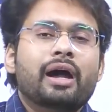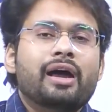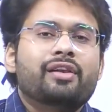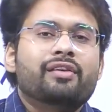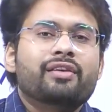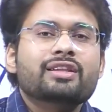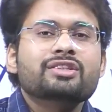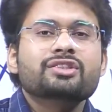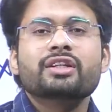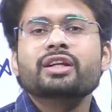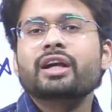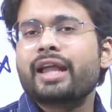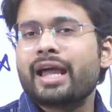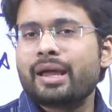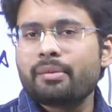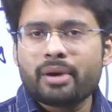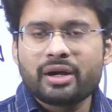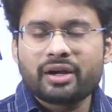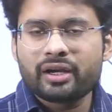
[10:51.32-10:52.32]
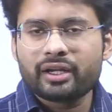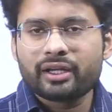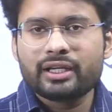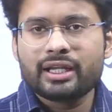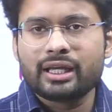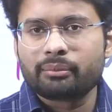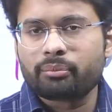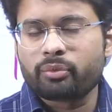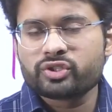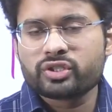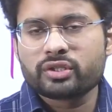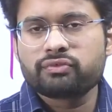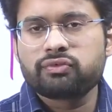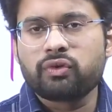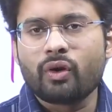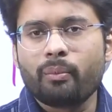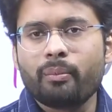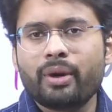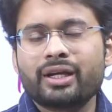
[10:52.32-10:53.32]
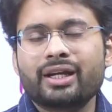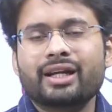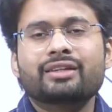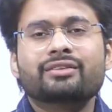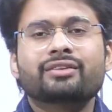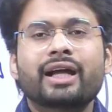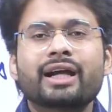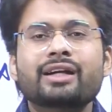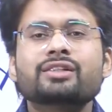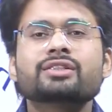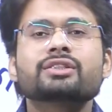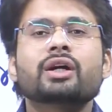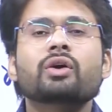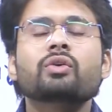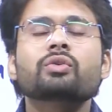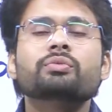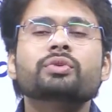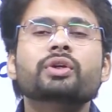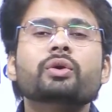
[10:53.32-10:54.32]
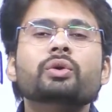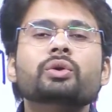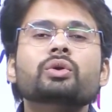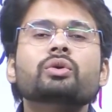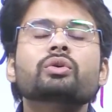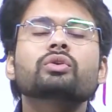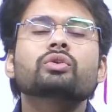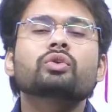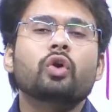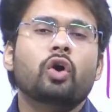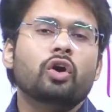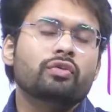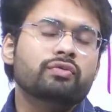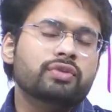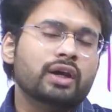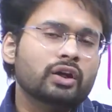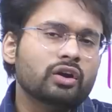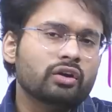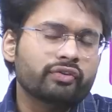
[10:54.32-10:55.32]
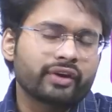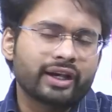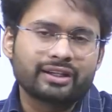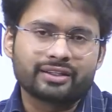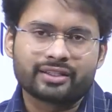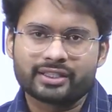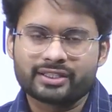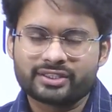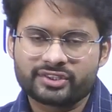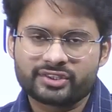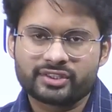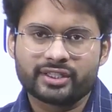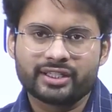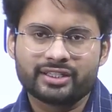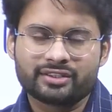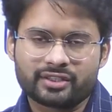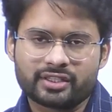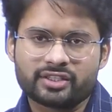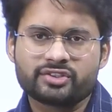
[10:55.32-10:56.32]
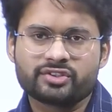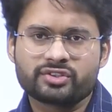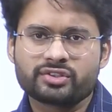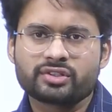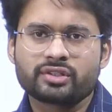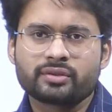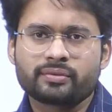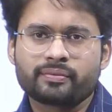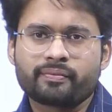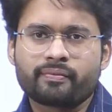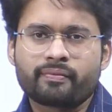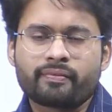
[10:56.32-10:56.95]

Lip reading: arranged in a diametrically opposite format, and that's how, due to conflict of interests,